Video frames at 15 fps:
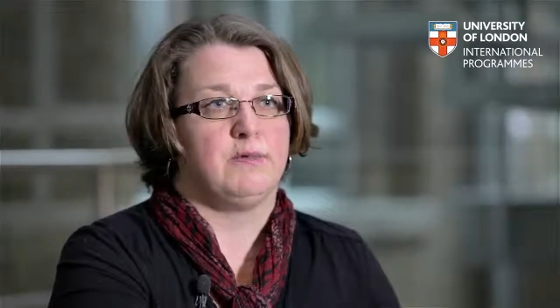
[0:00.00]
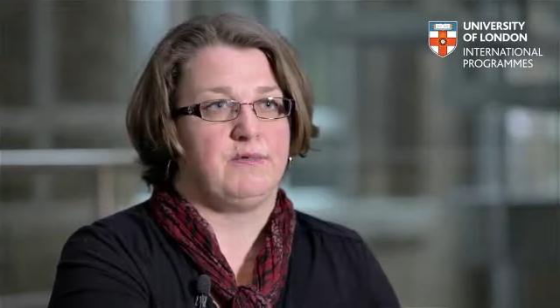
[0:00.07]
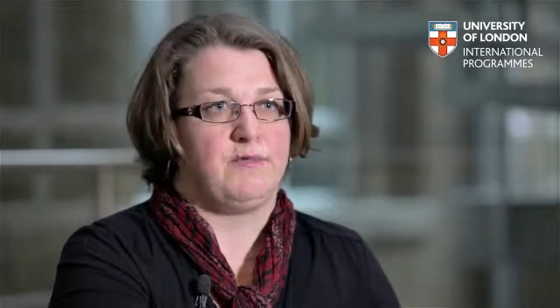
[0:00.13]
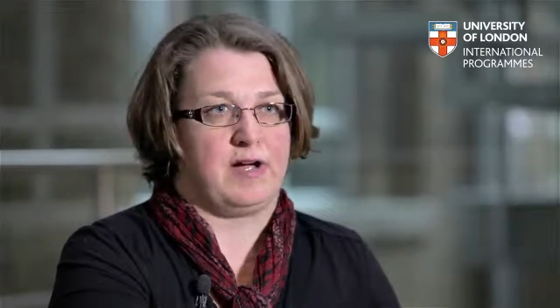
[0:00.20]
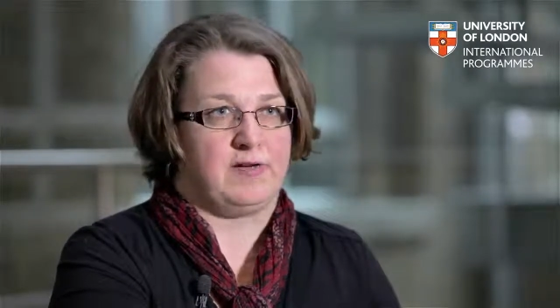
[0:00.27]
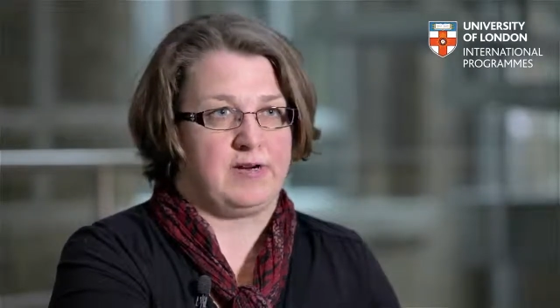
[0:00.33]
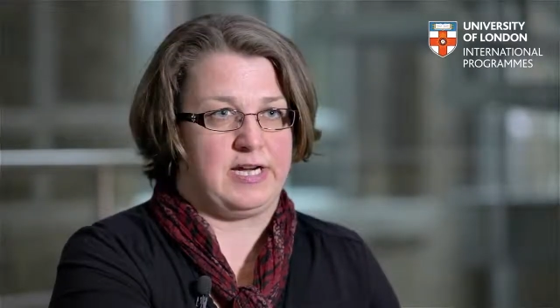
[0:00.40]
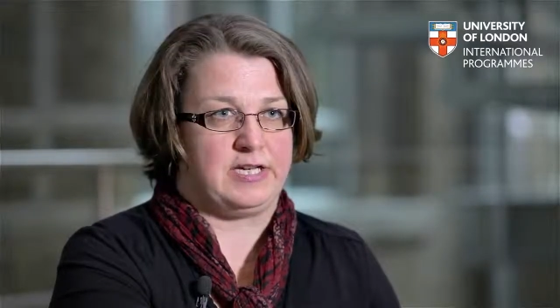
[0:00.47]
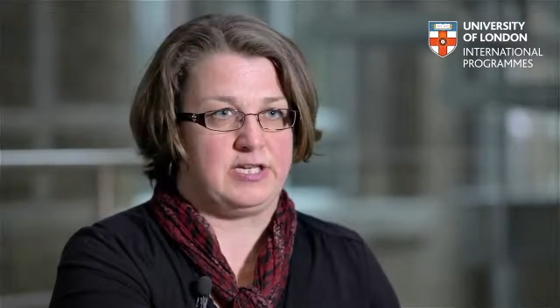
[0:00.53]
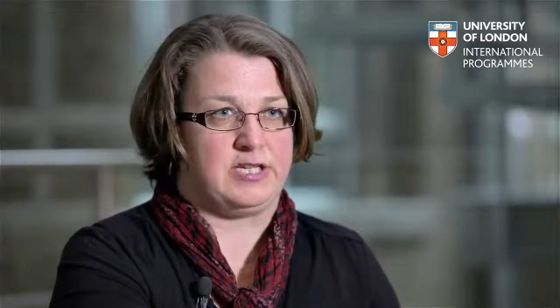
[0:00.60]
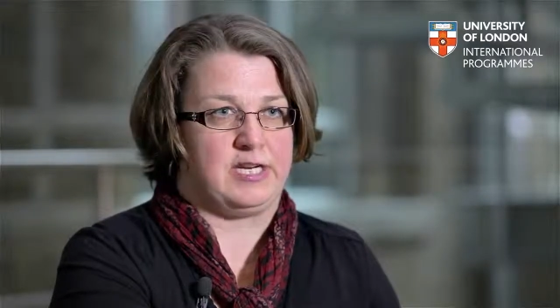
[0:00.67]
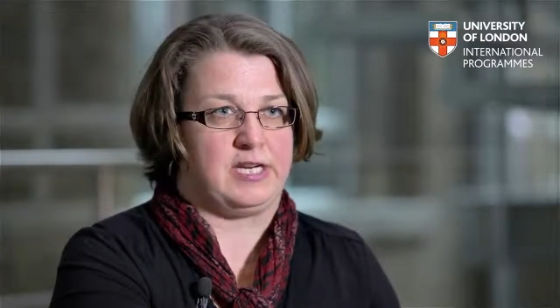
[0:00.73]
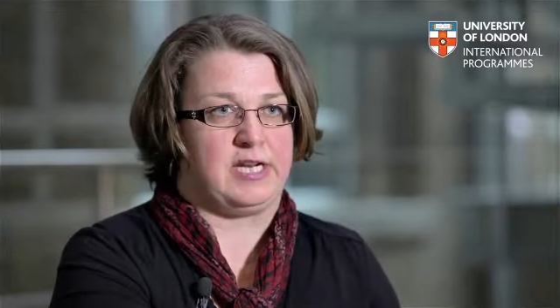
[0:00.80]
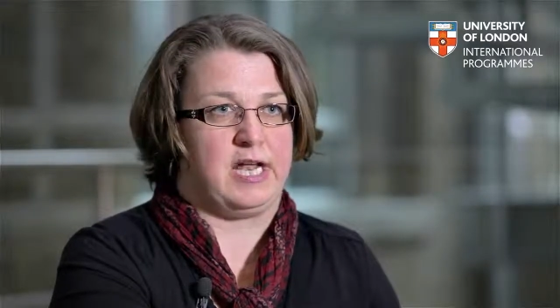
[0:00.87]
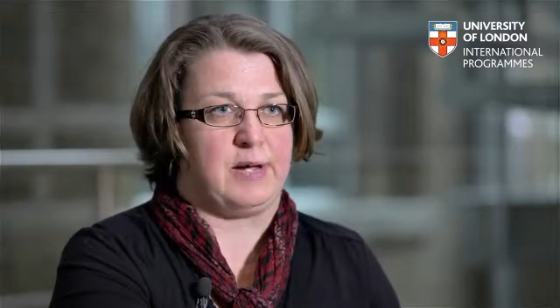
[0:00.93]

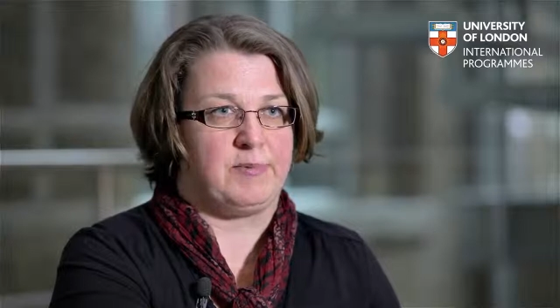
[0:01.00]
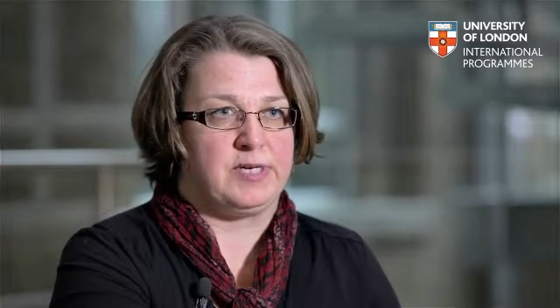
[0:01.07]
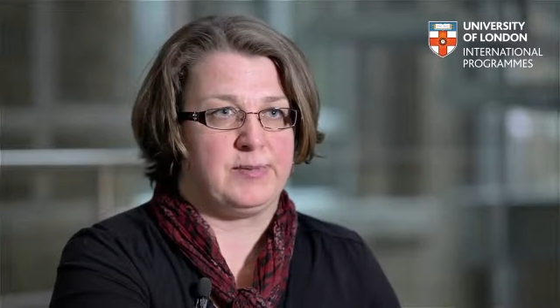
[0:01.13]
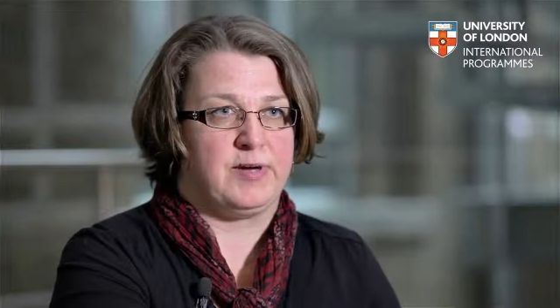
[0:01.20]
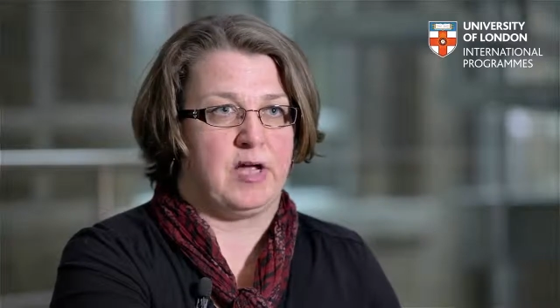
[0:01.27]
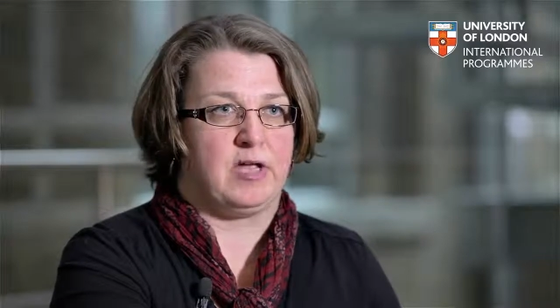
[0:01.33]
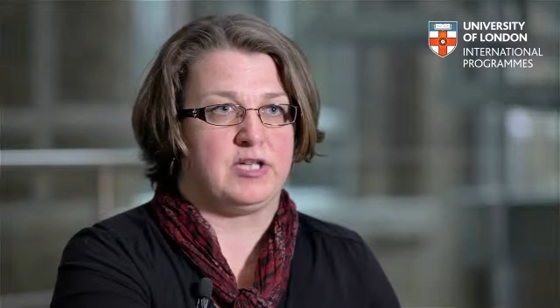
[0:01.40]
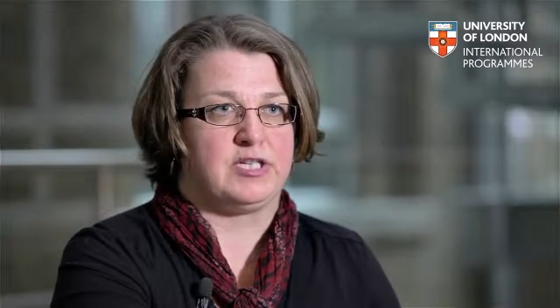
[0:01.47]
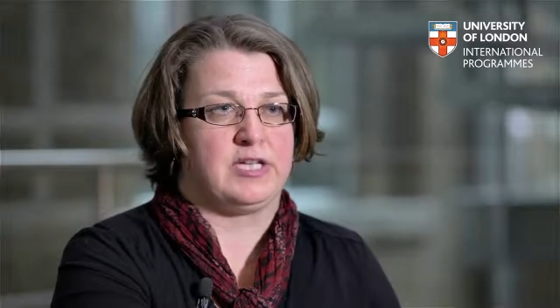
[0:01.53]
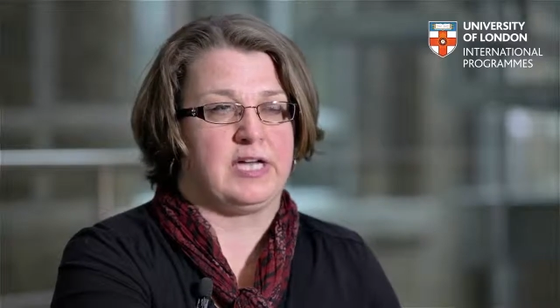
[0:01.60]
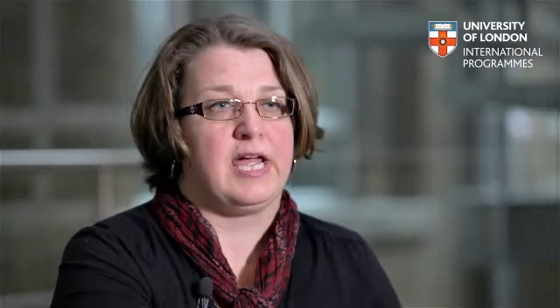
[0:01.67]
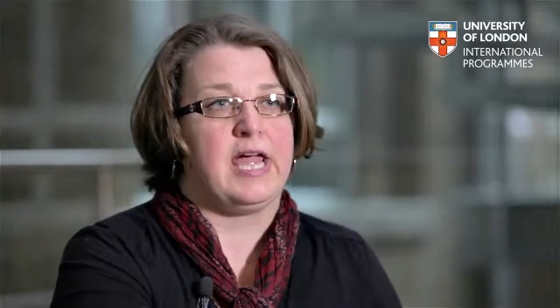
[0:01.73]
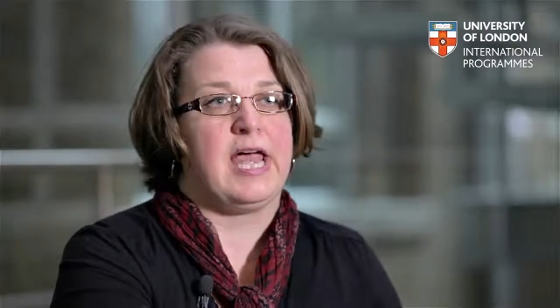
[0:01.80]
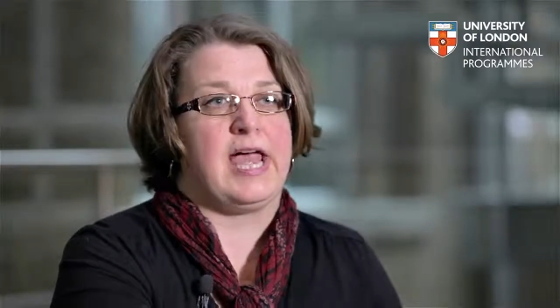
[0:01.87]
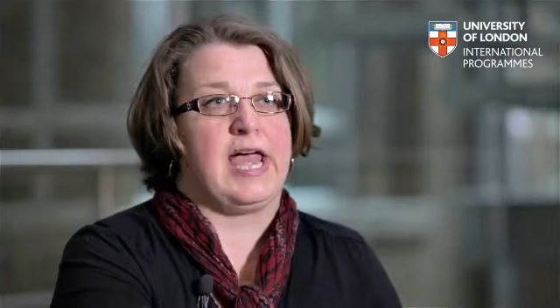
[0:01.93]
foundation in epidemiology,
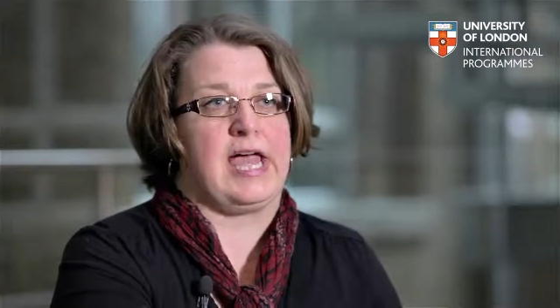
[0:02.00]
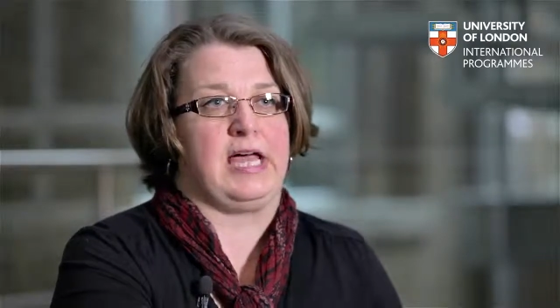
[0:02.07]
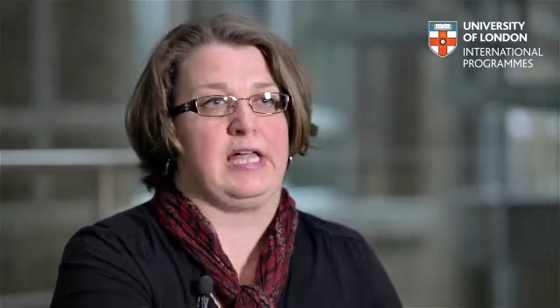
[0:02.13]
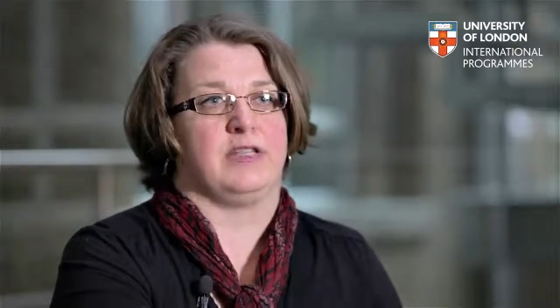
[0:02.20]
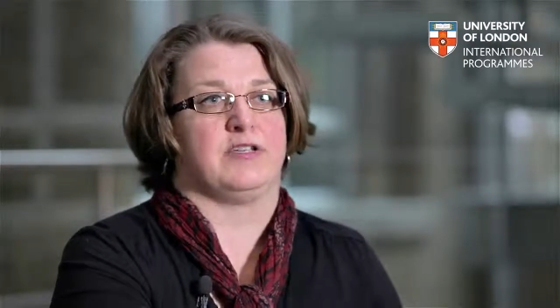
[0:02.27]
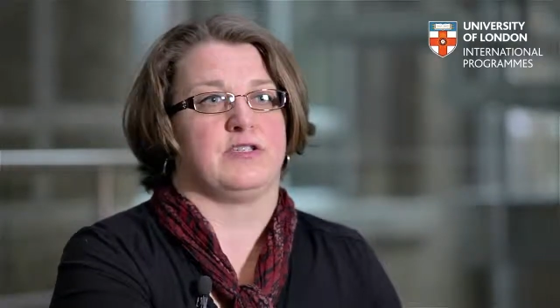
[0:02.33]
and the